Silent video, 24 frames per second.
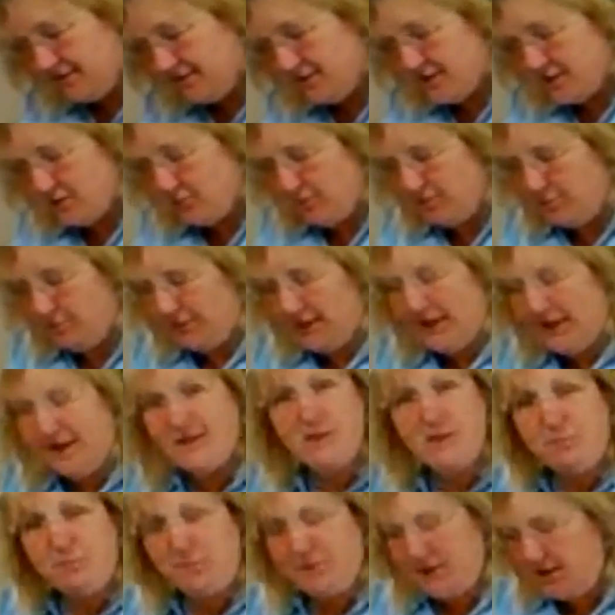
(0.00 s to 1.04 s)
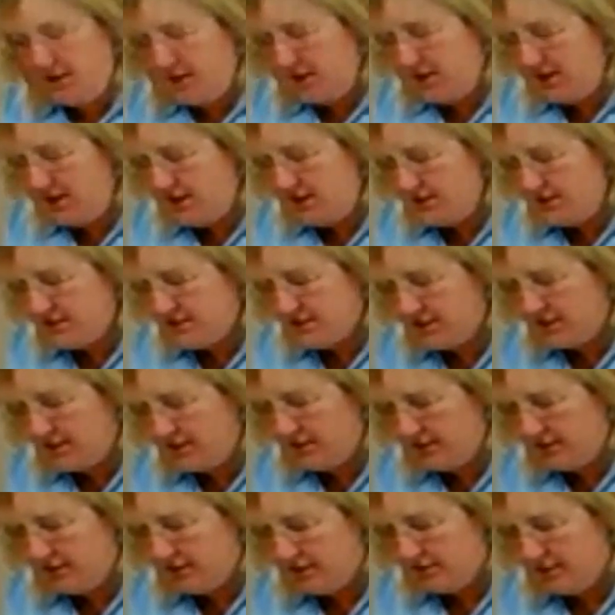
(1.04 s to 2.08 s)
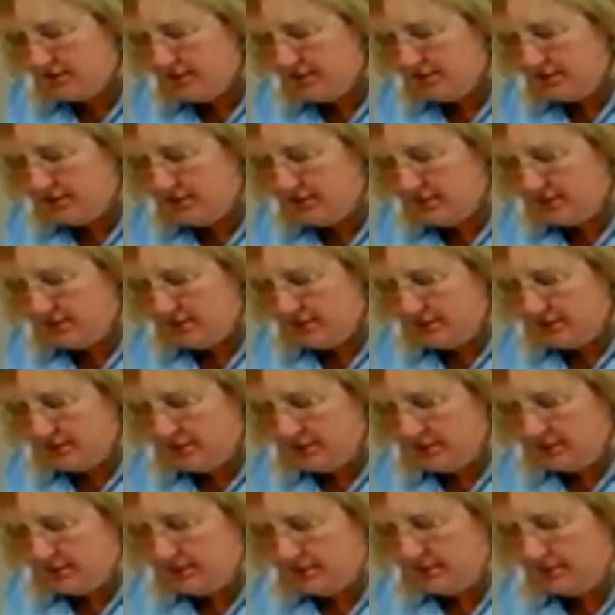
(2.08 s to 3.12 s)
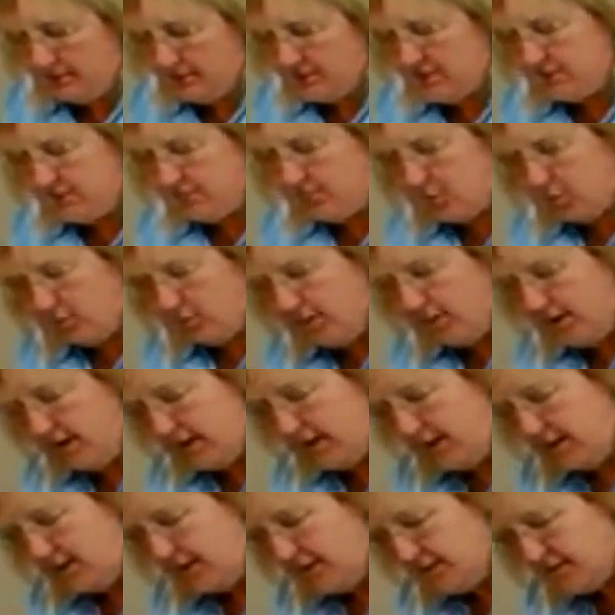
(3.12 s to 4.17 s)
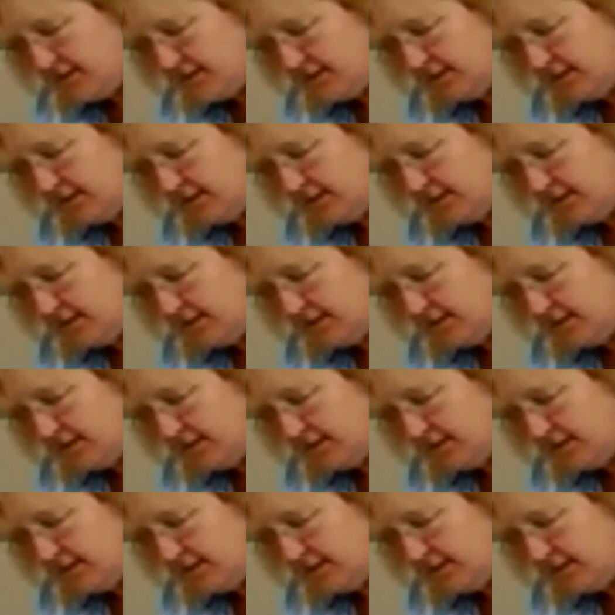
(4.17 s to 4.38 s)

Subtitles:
So we planted peas and some greens,